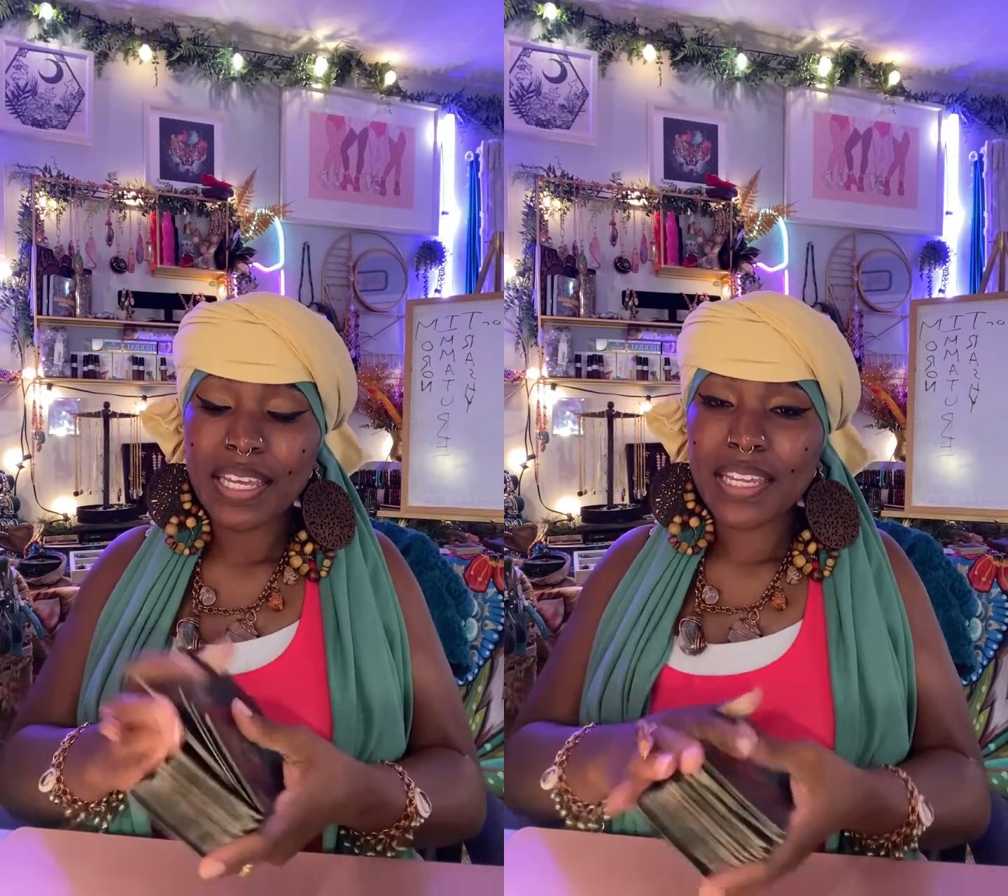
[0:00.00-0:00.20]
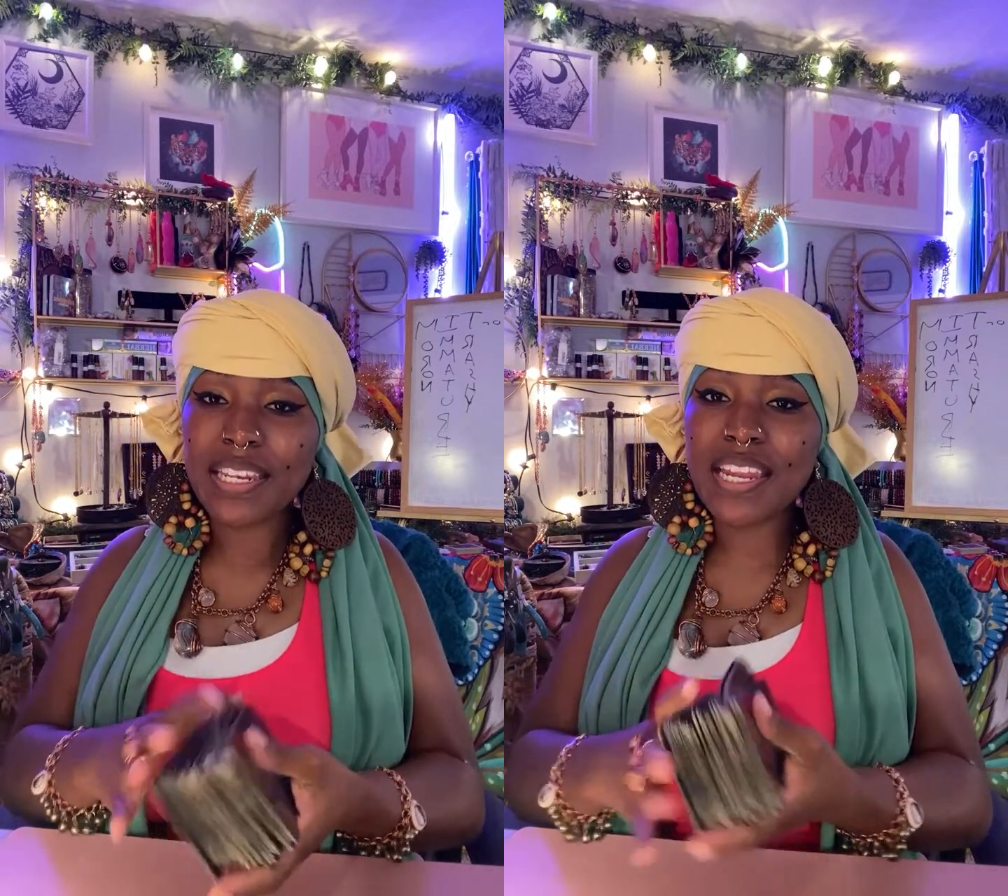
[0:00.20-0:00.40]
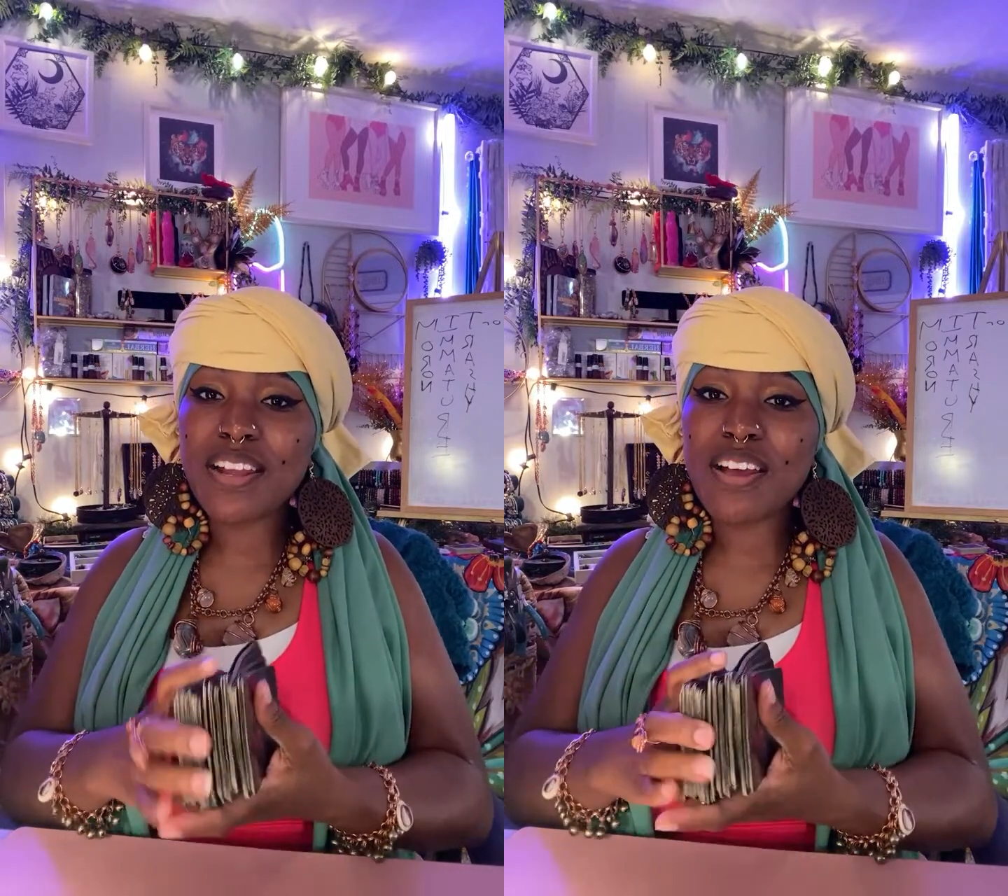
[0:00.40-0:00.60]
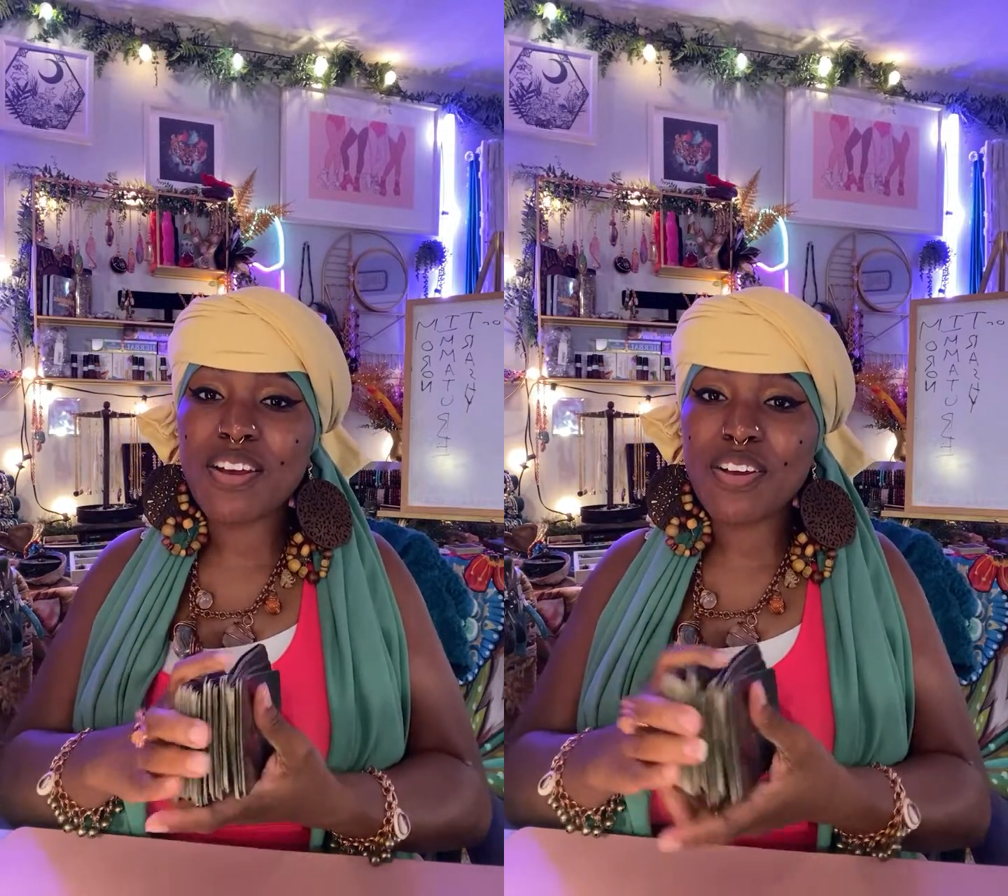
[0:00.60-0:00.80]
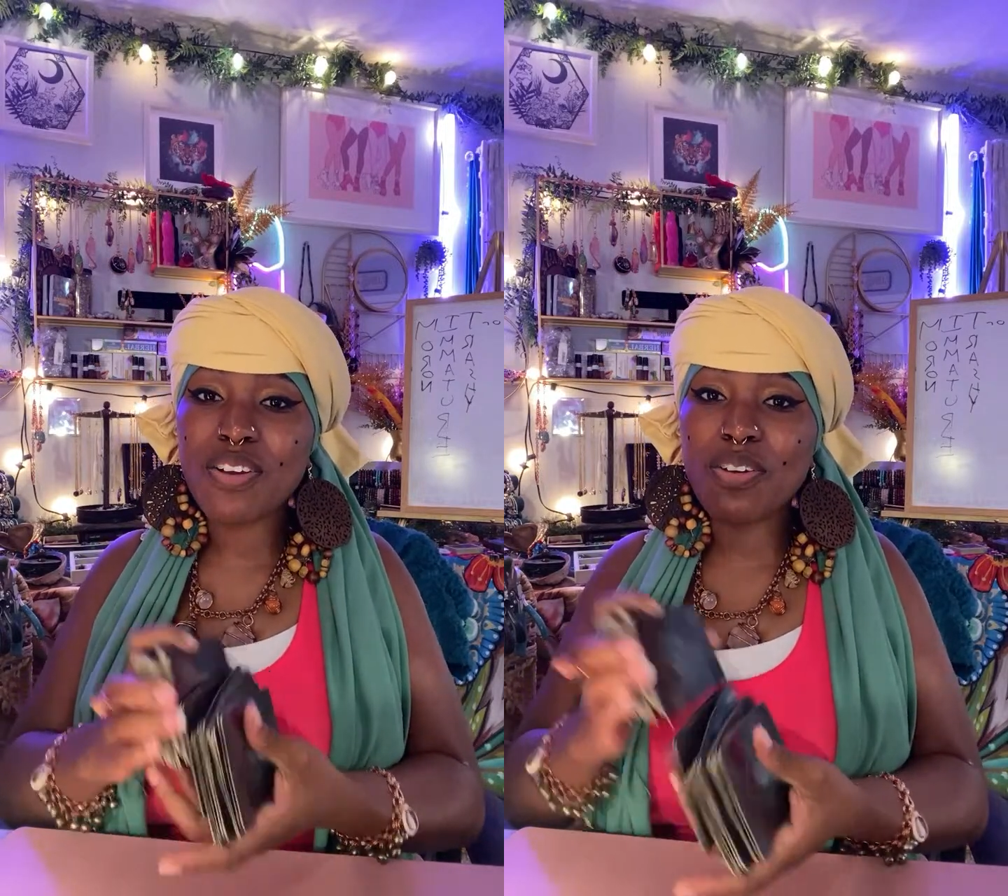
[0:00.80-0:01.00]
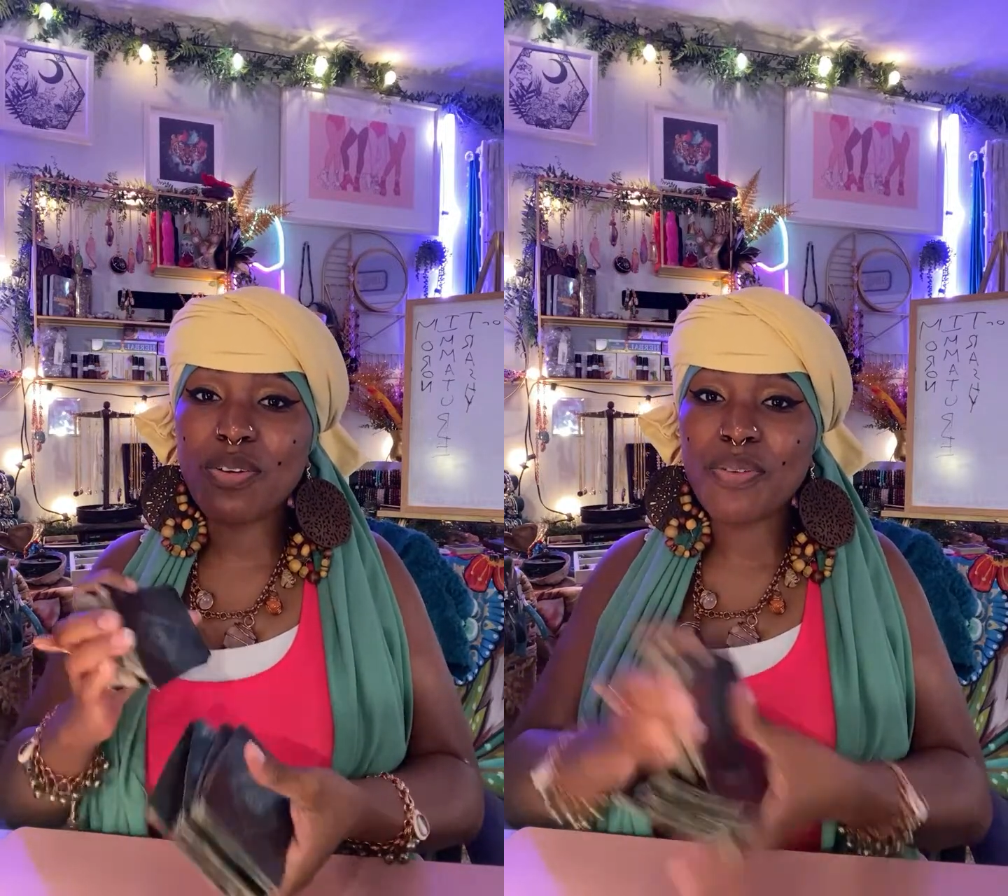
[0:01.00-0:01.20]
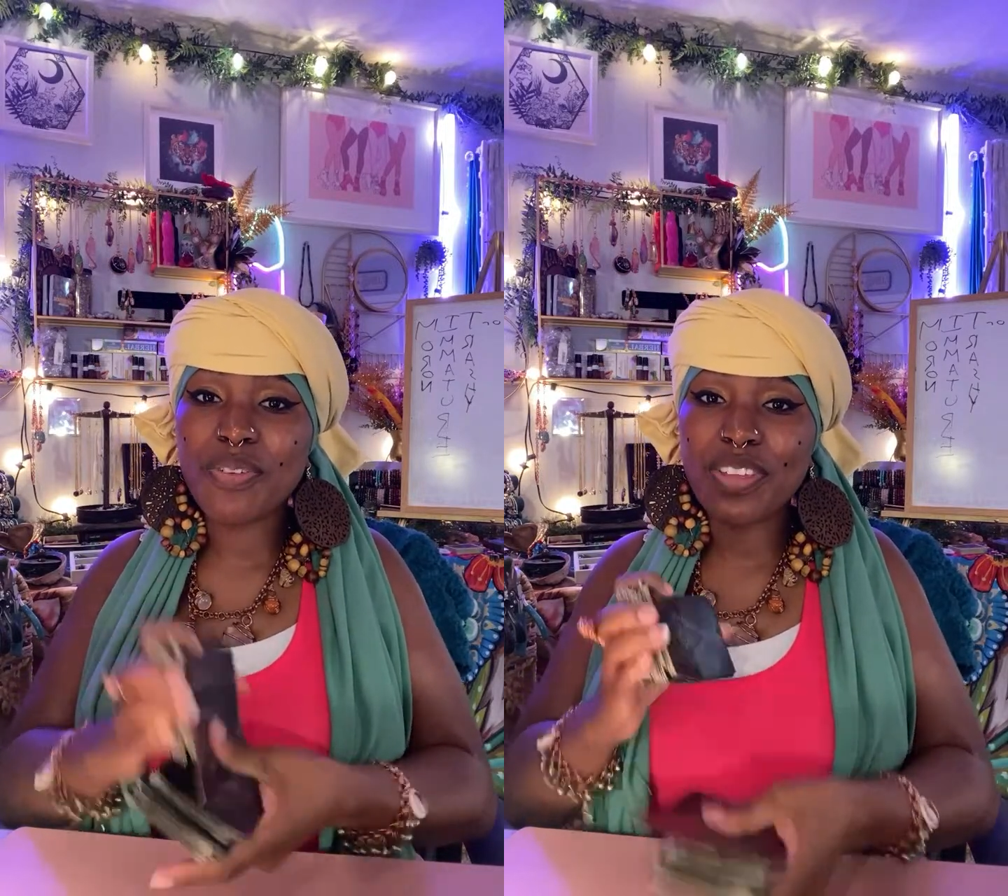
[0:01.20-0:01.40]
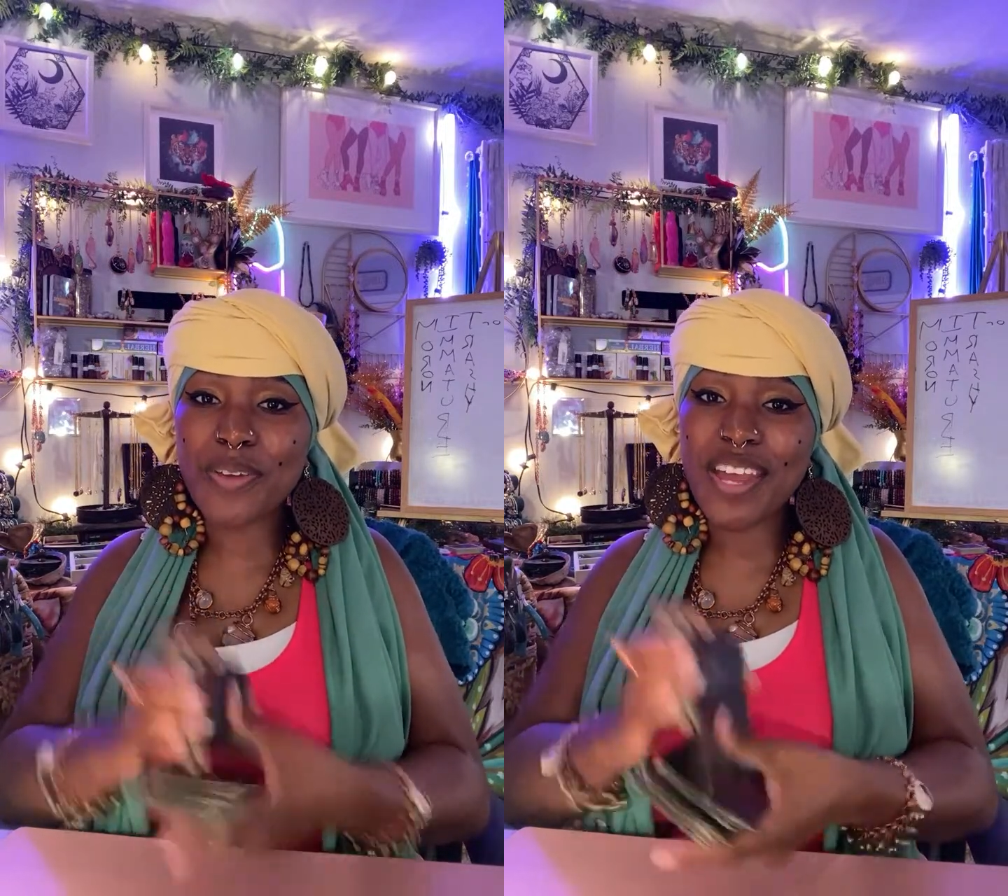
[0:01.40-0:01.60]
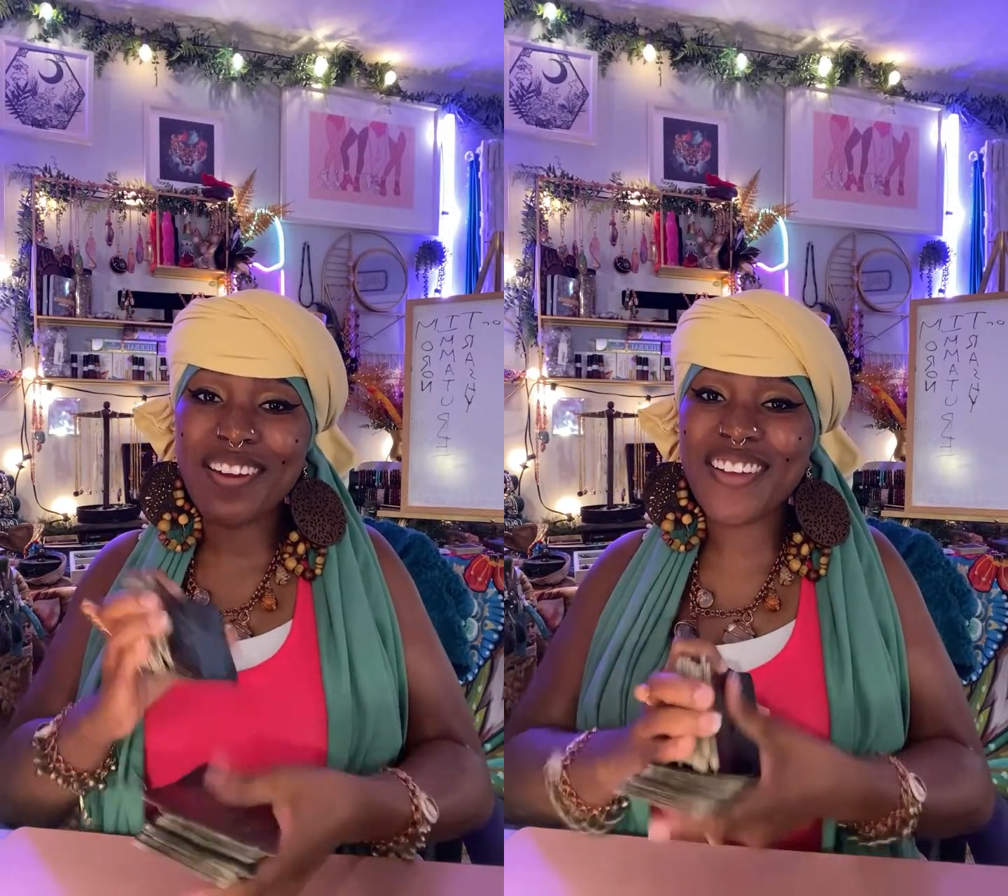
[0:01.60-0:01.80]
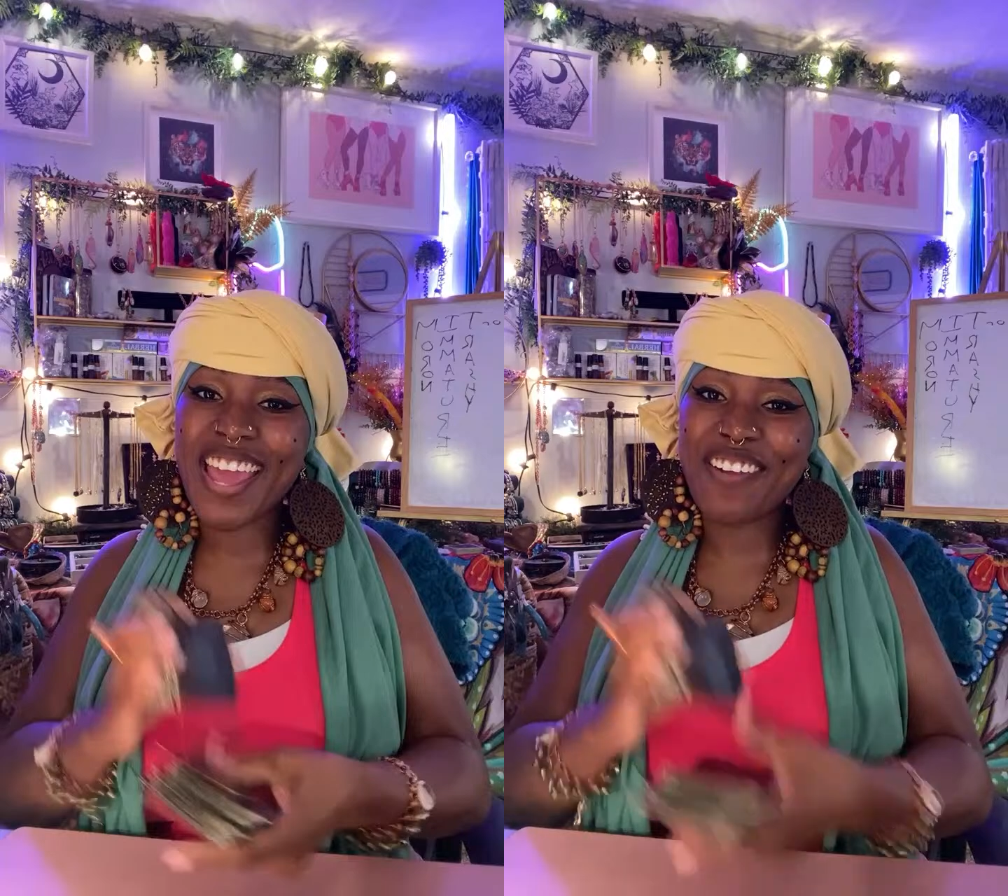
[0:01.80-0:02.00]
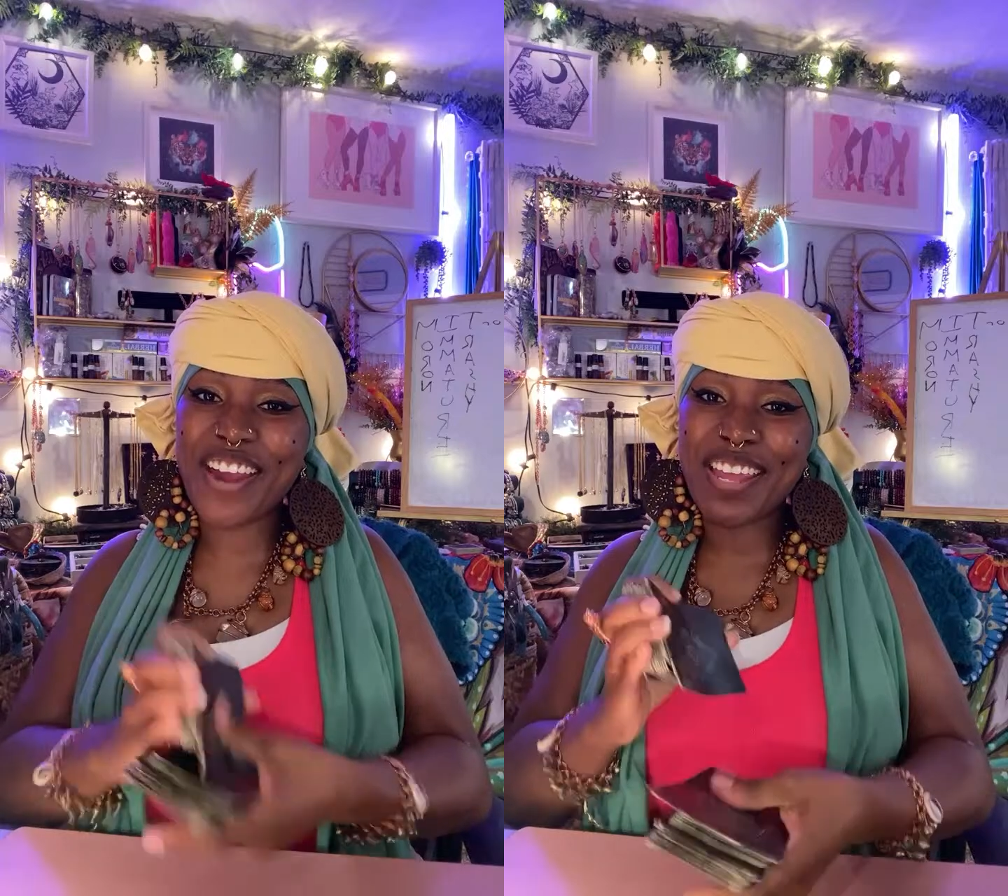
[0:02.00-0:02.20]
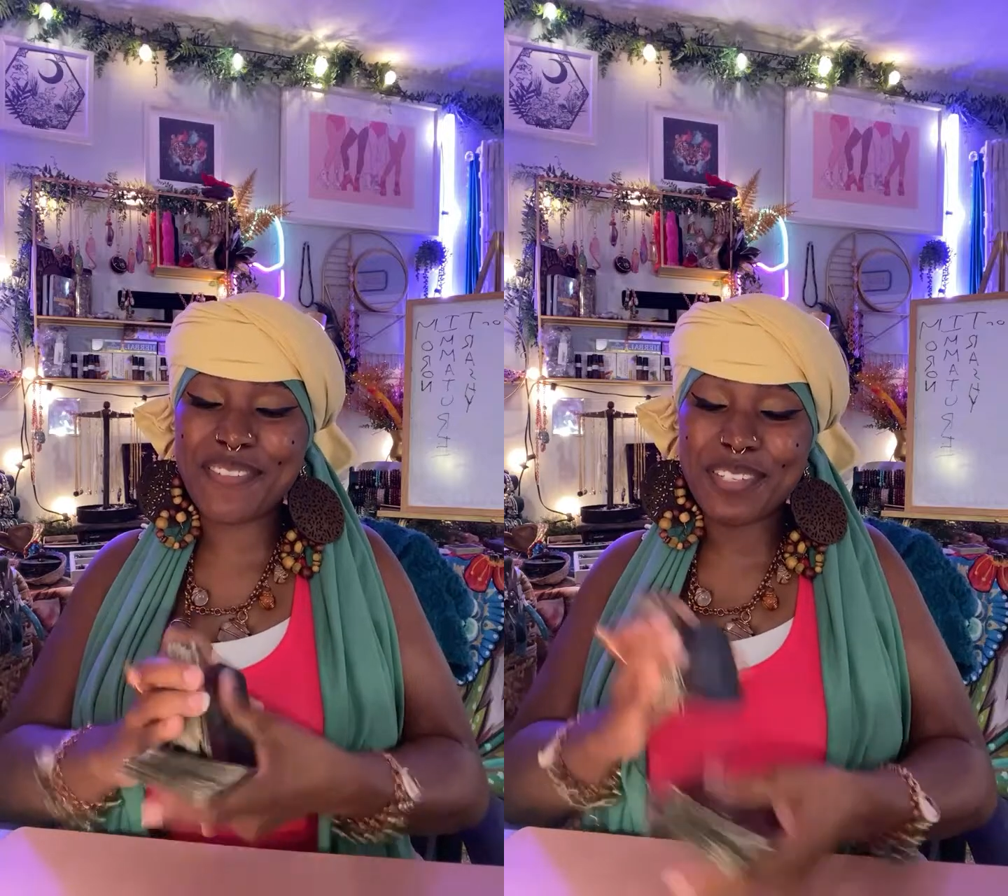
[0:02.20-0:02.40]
Nino, you here? Okay, great.